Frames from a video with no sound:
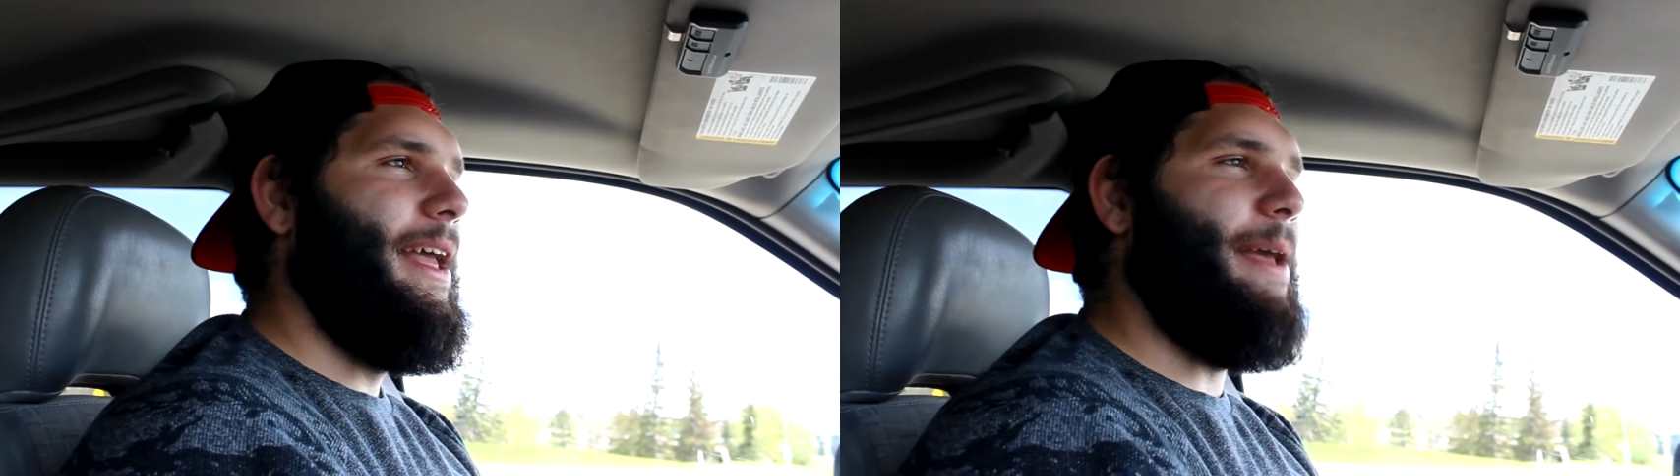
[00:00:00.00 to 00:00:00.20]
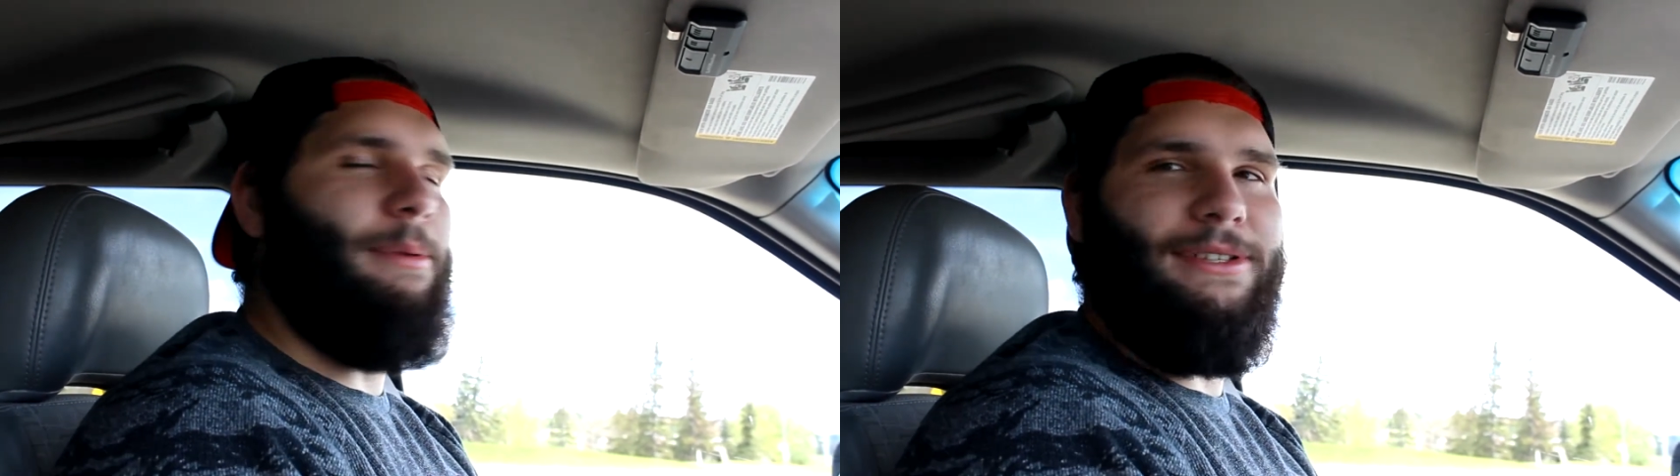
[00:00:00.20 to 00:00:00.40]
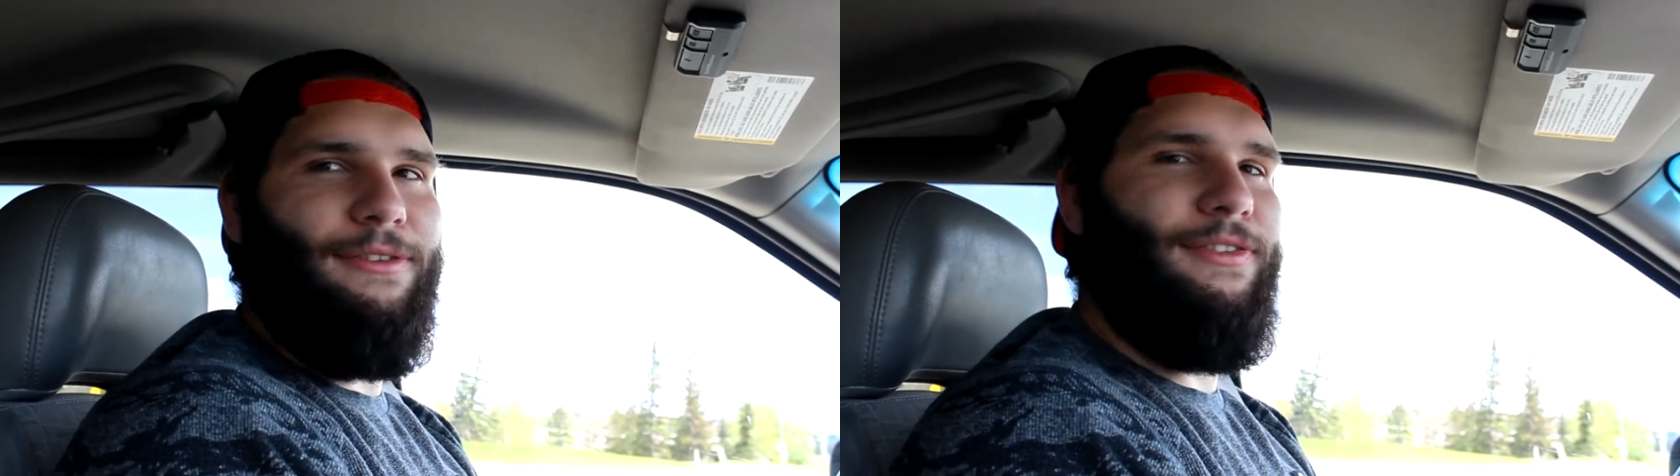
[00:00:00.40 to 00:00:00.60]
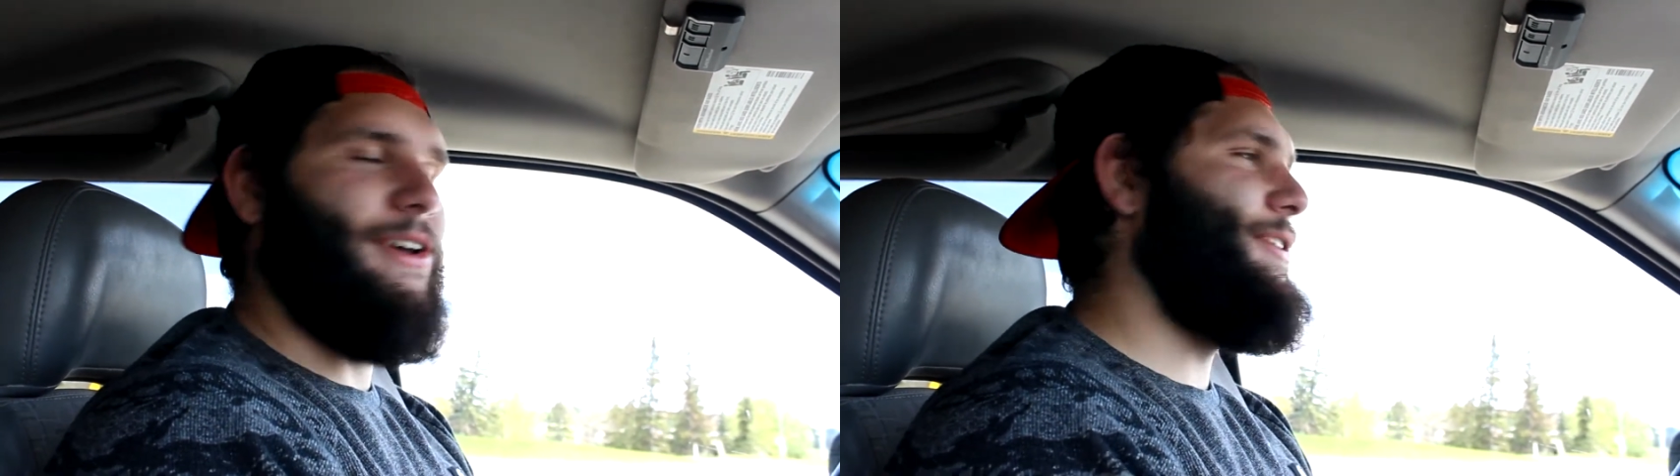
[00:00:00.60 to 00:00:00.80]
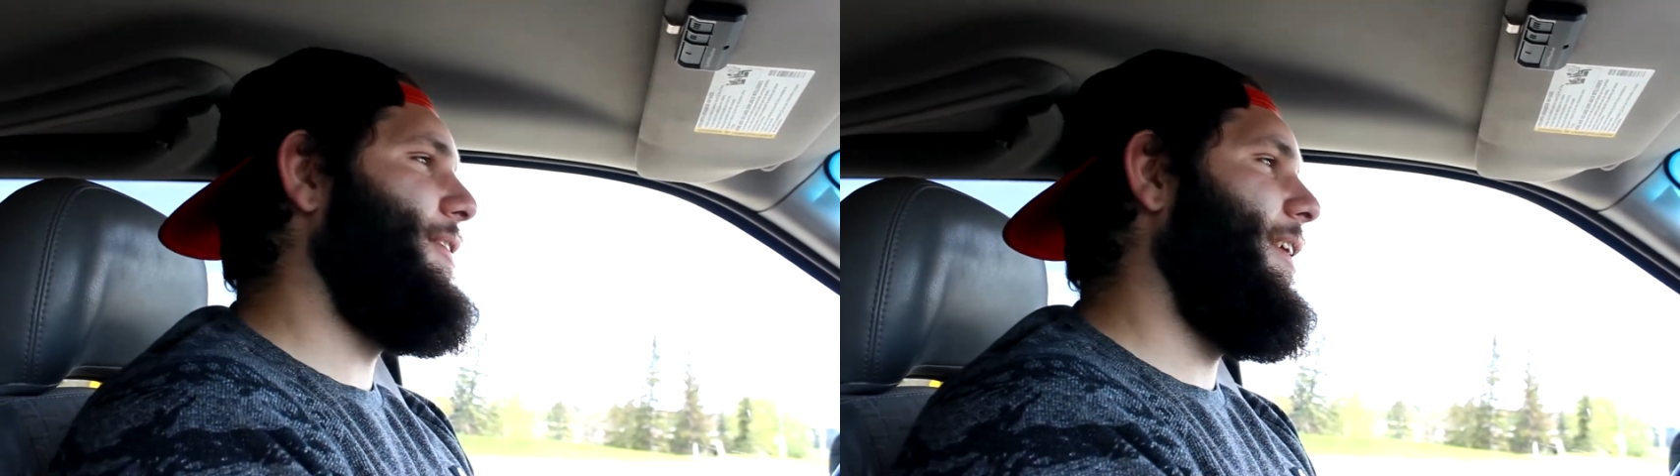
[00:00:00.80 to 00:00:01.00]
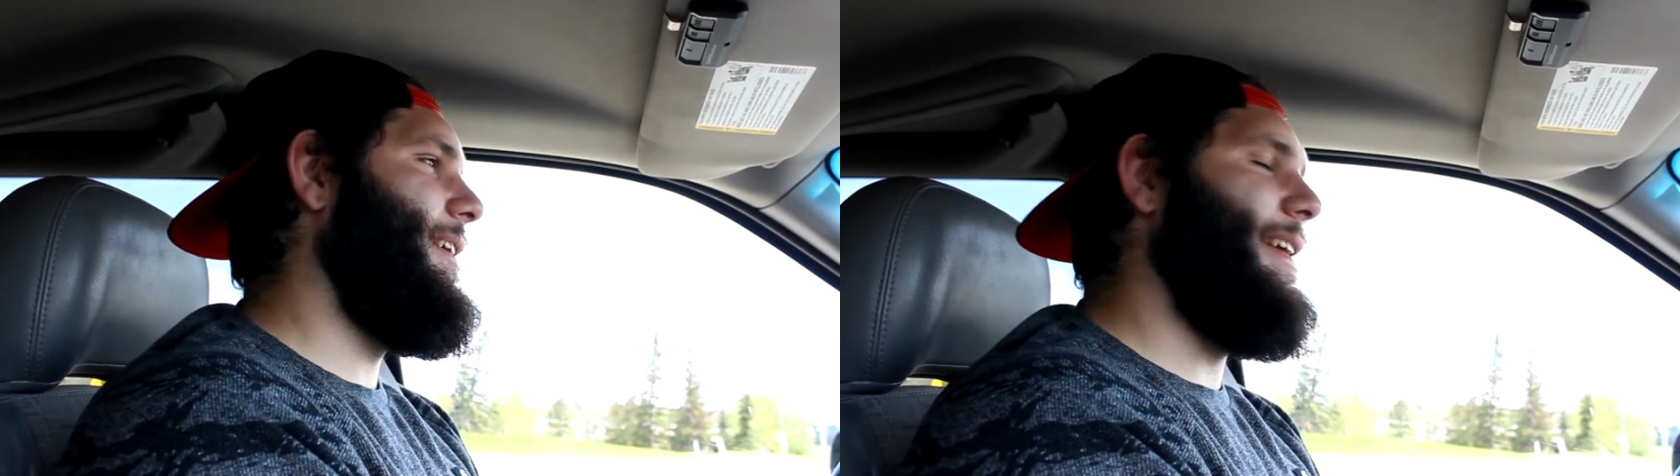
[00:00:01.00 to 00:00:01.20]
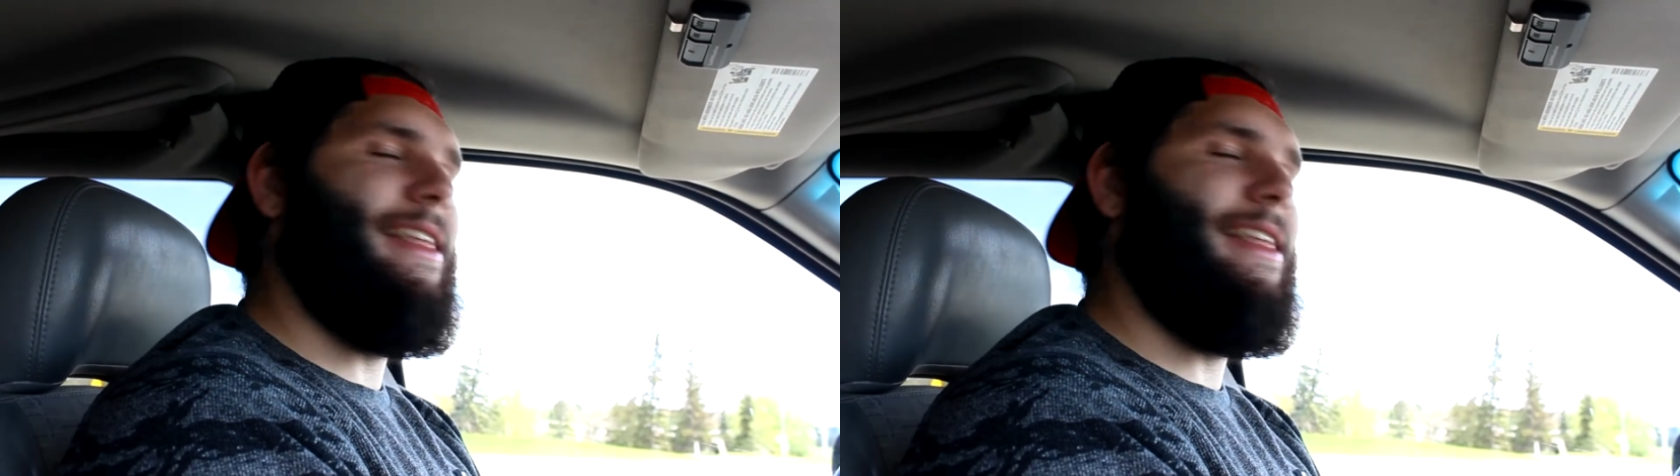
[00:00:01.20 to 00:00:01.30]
he puts a filter on it.